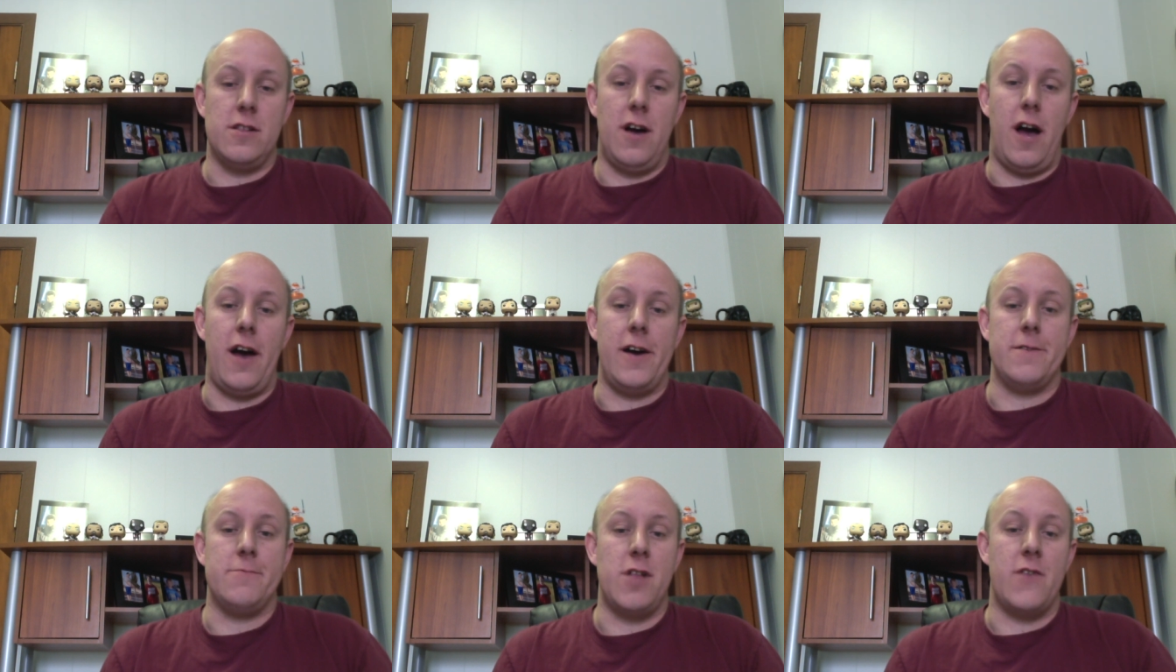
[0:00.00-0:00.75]

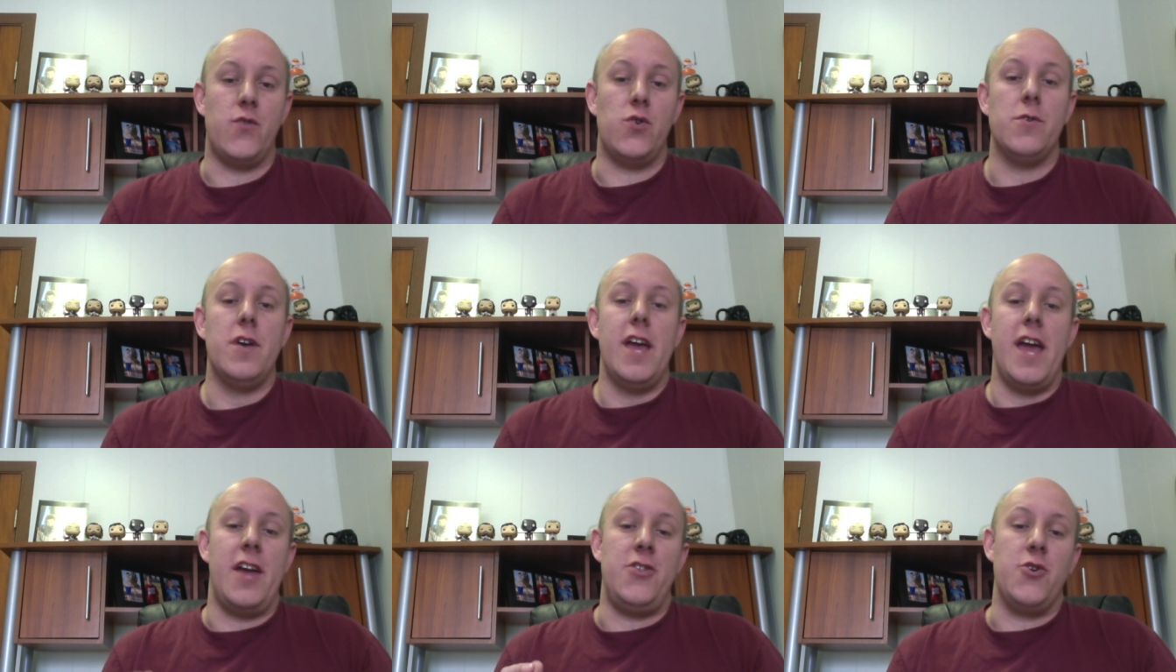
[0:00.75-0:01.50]
uh, level,
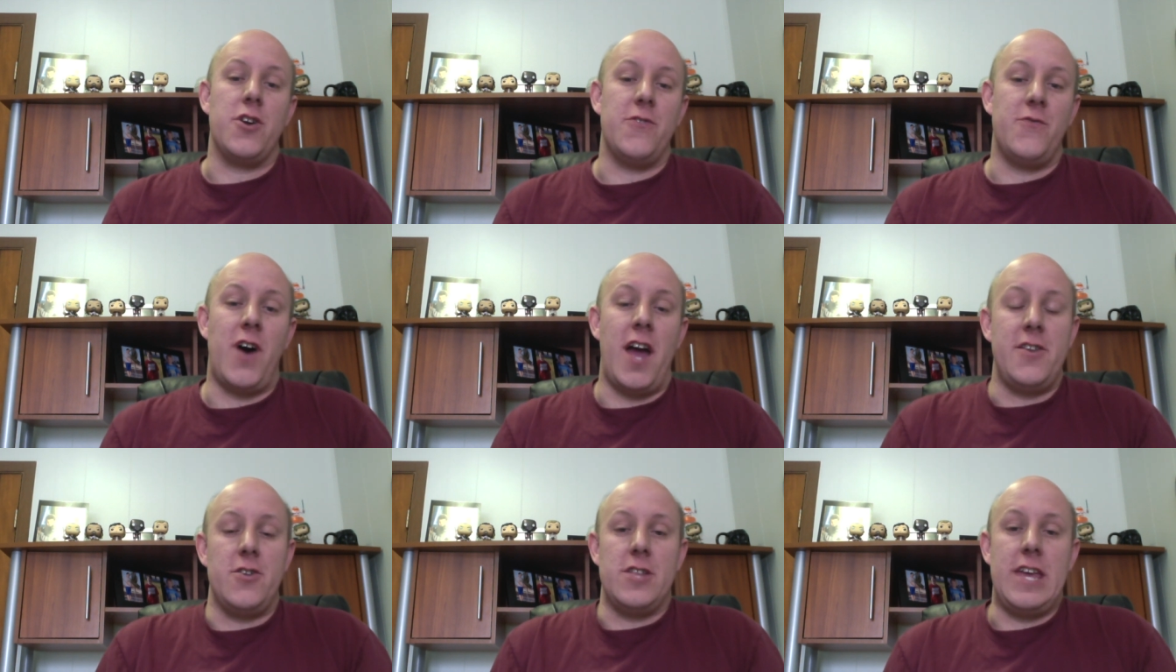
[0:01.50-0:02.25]
and you can
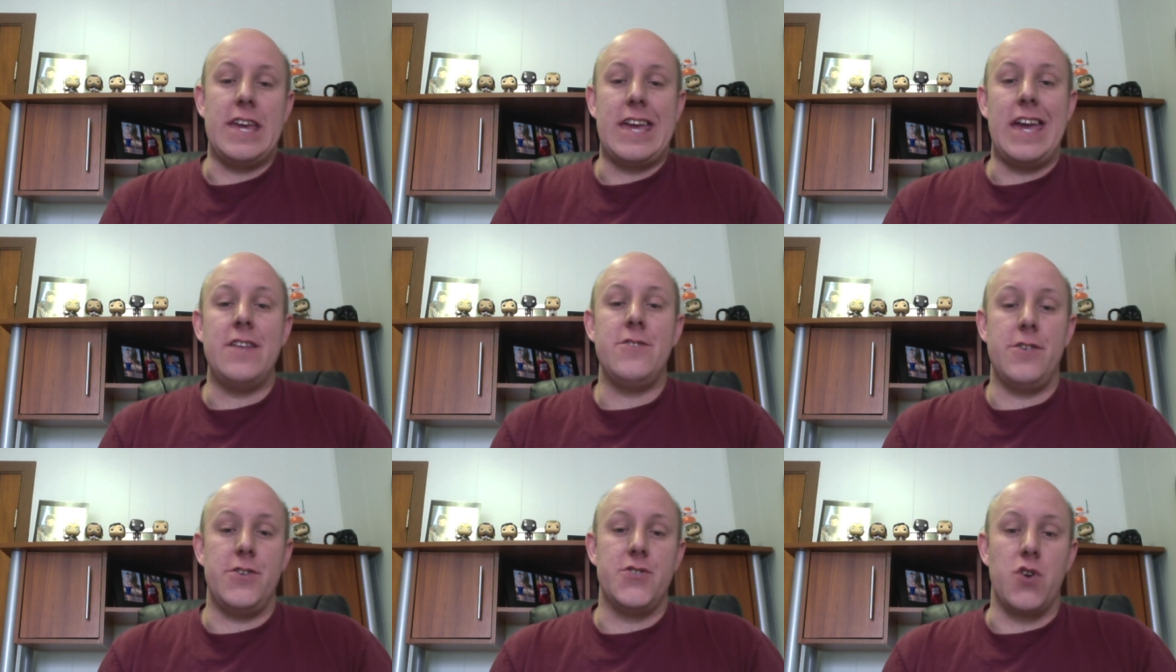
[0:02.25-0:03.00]
find a link in
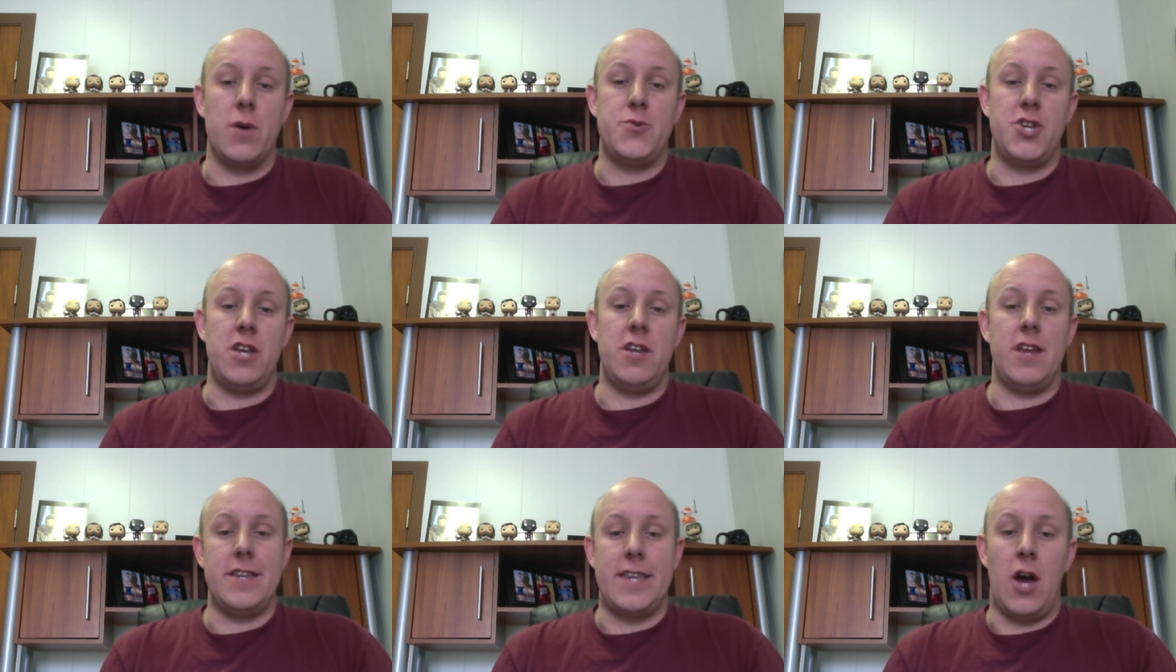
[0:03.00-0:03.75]
the
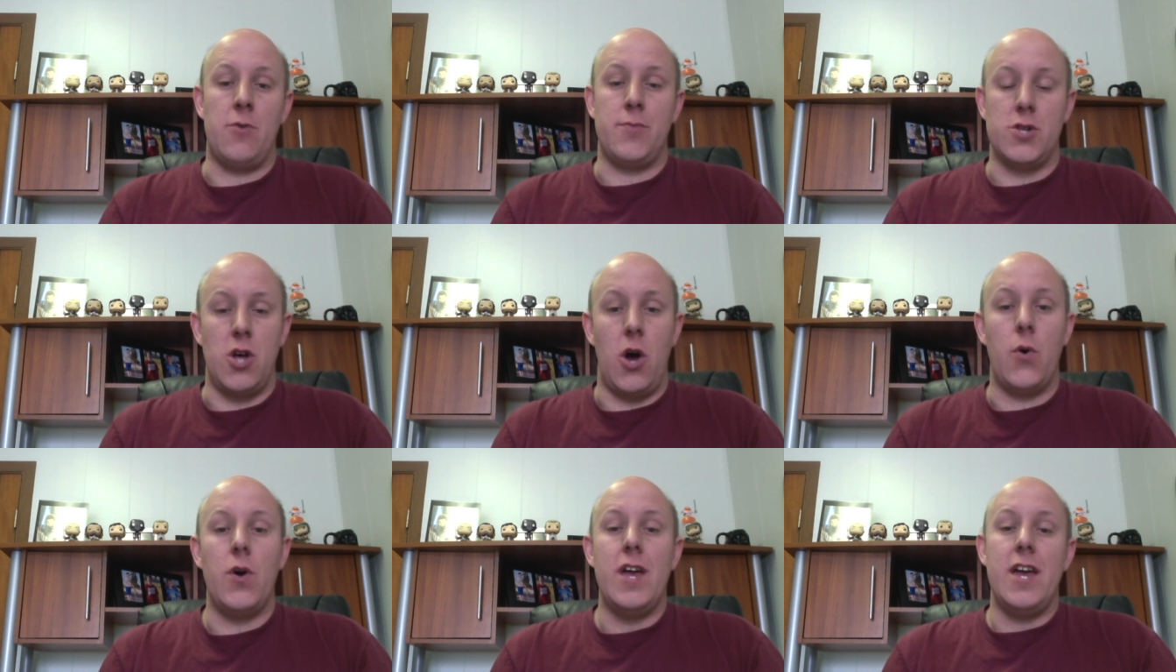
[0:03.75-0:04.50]
description down
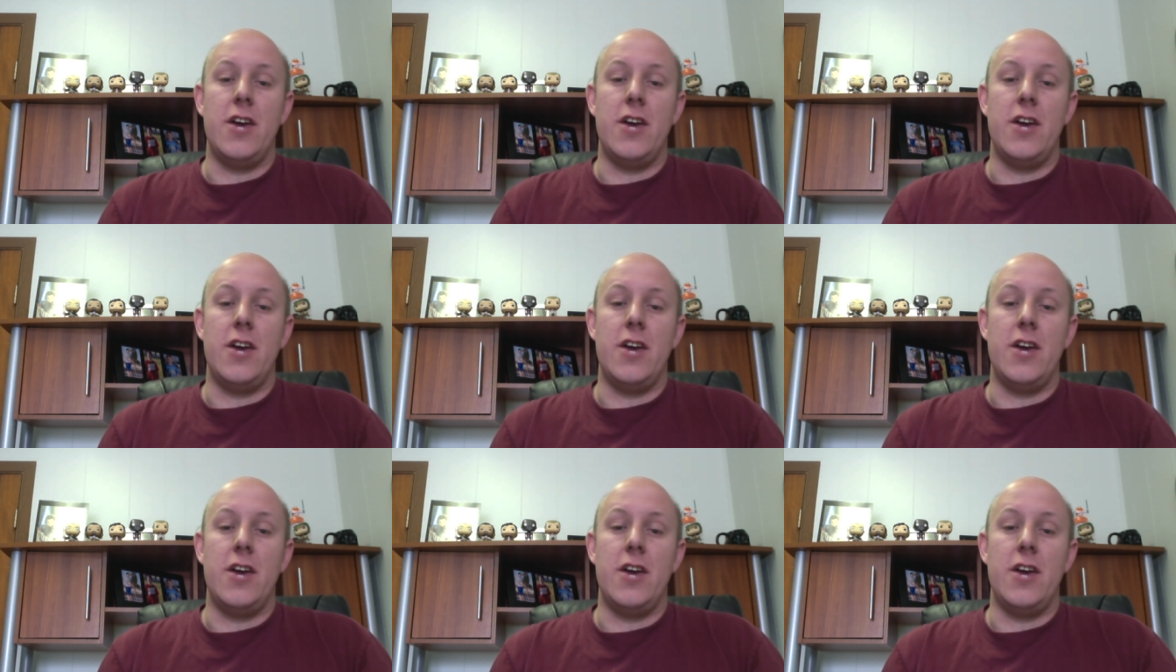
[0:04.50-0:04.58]
below.